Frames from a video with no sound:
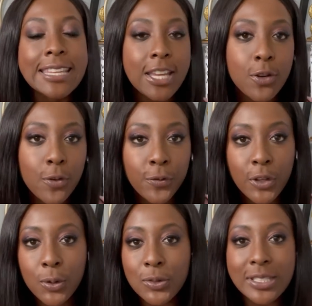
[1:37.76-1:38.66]
interviews,
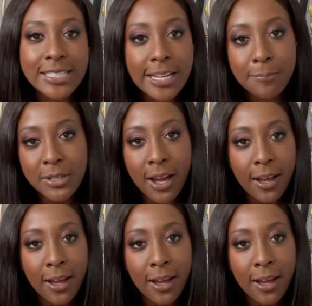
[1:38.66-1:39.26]
deep dives,